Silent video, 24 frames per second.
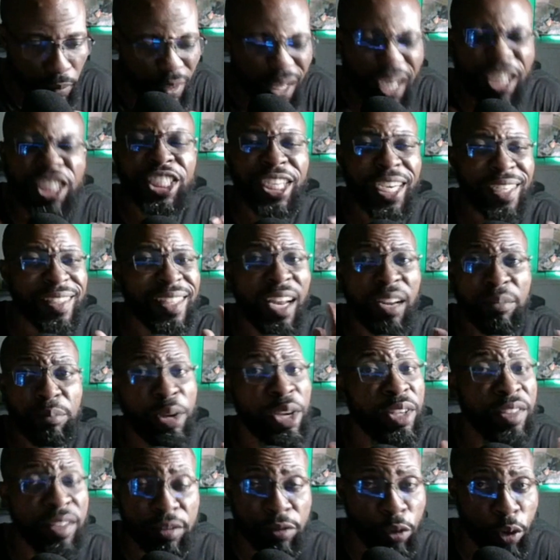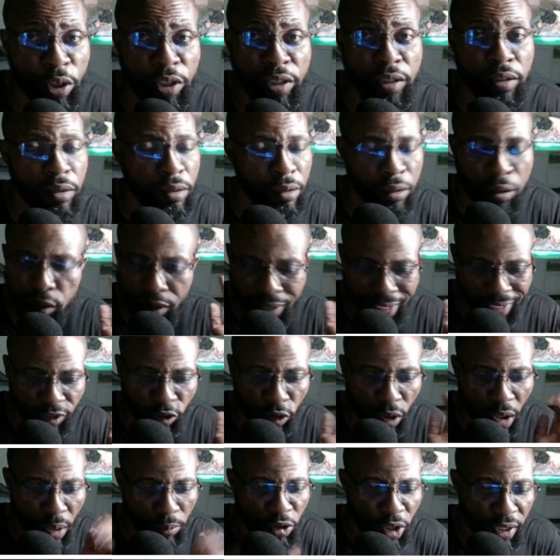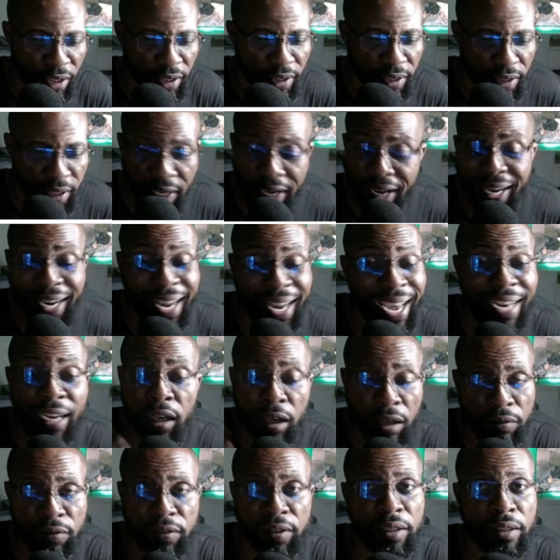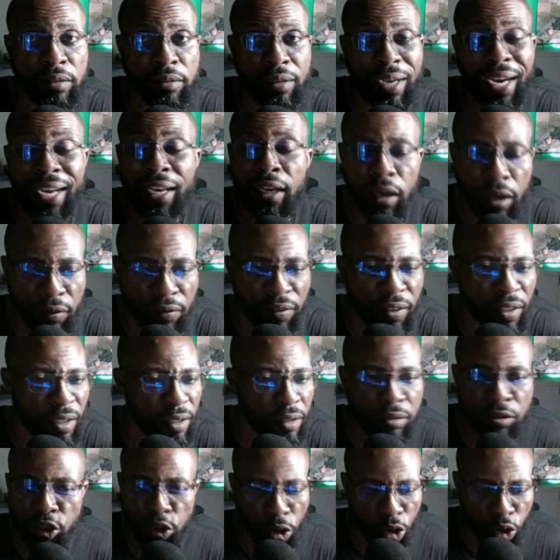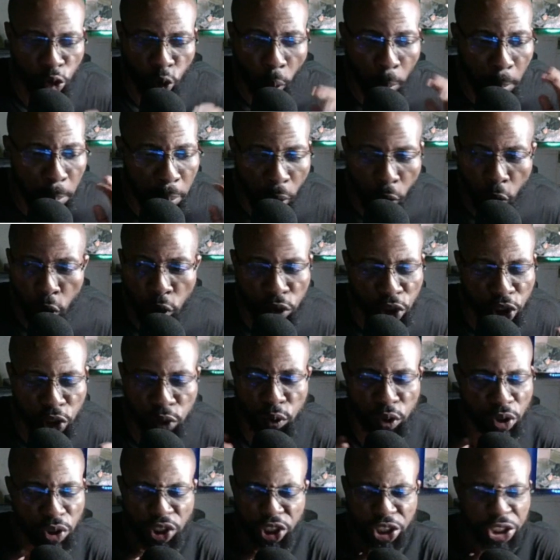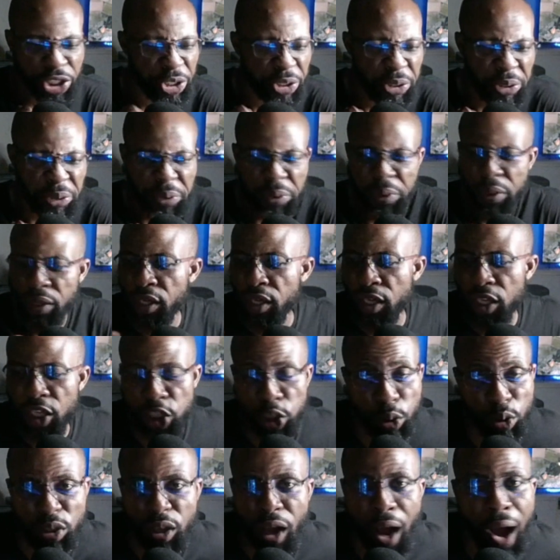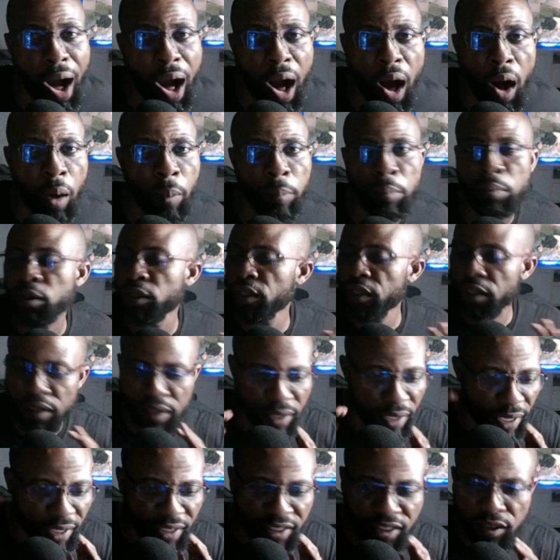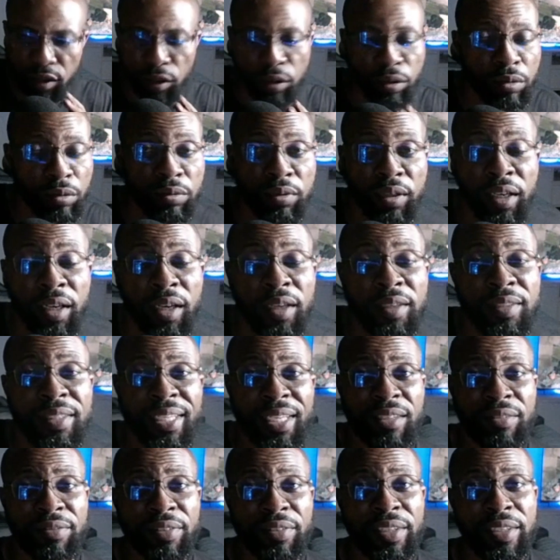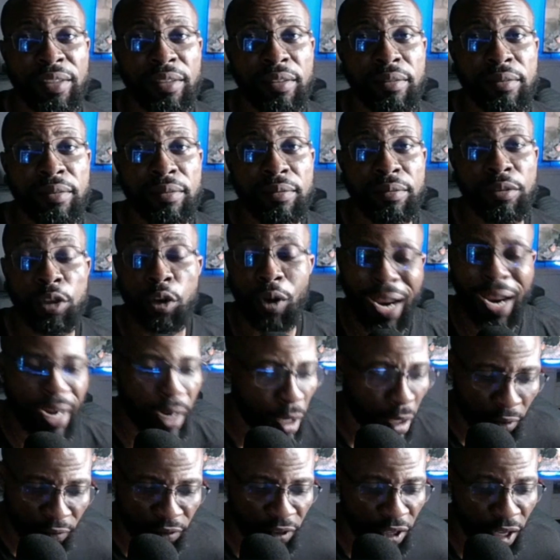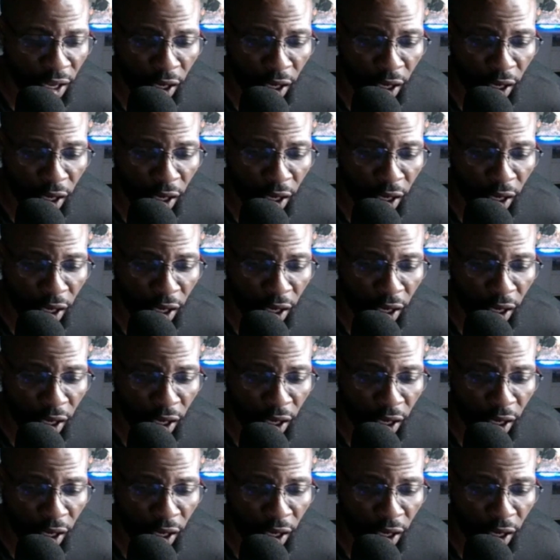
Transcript: she has an amazing voice, you know. That's what I'm trying to say. And I loved it. She was composed, she was chill, she was calm, and still delivered, you know. I loved her